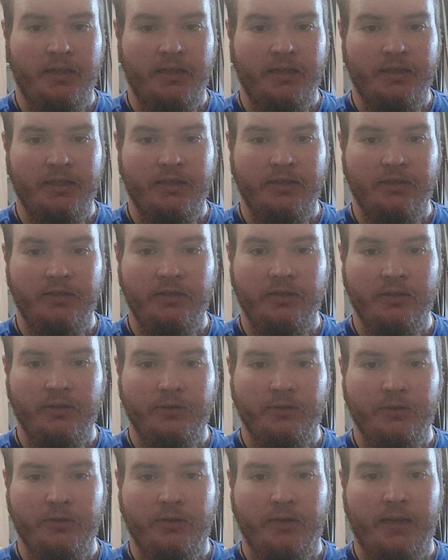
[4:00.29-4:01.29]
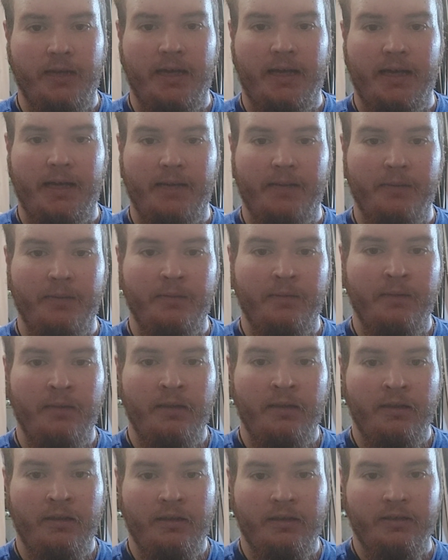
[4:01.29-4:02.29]
You have to go through the app
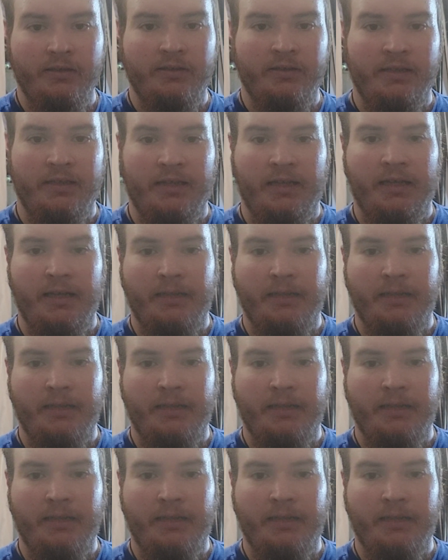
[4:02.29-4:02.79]
because it's like an